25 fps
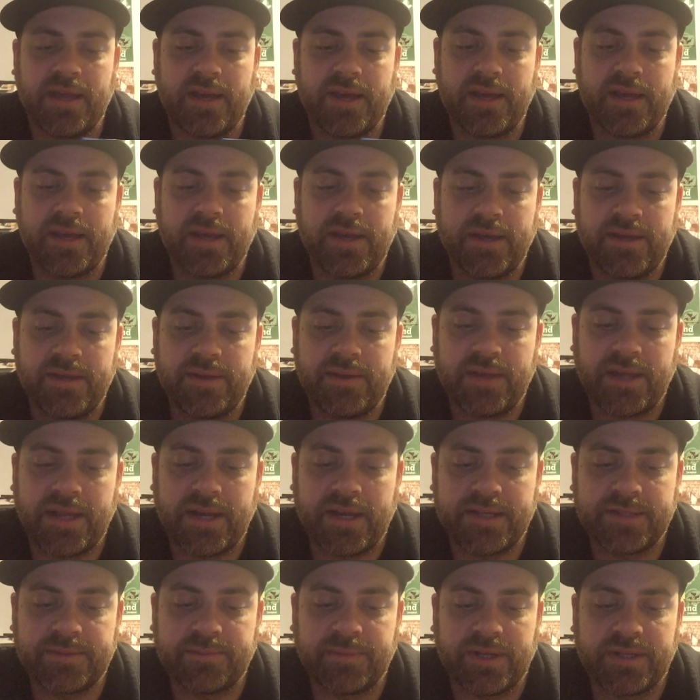
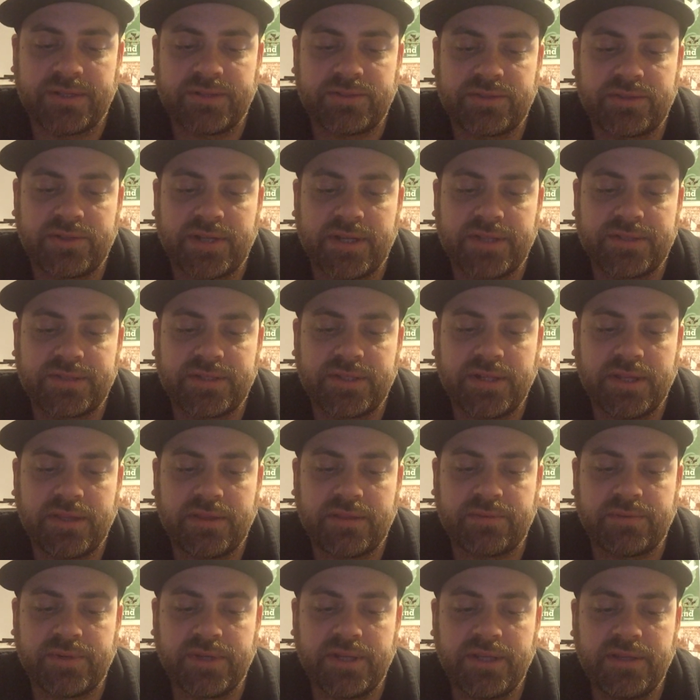It has Monstrosity
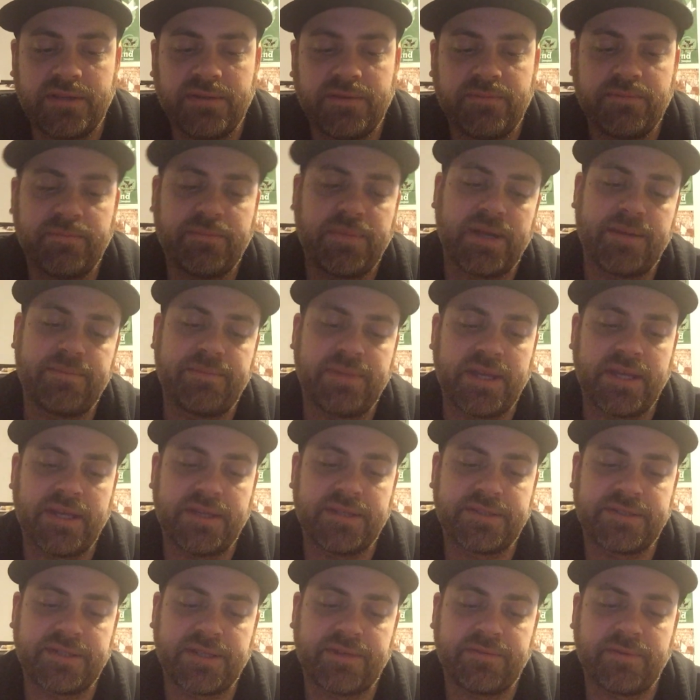3 by
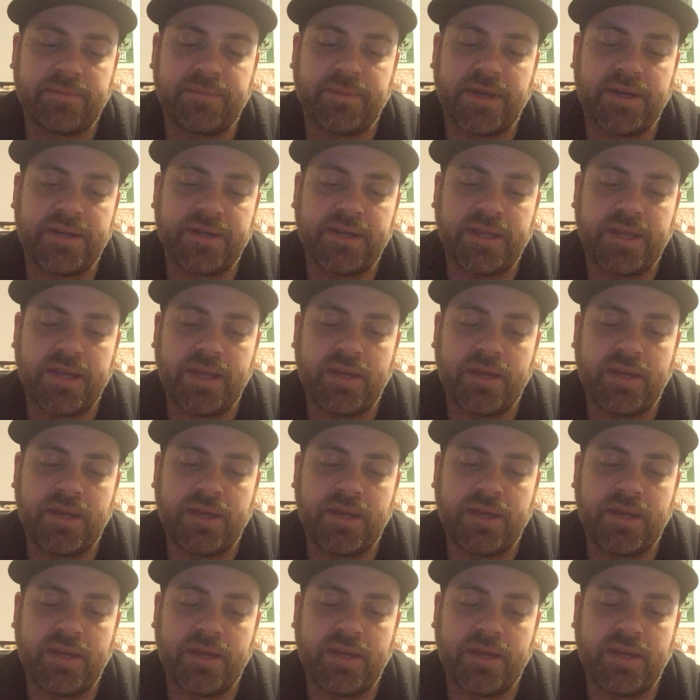paying 7 mana,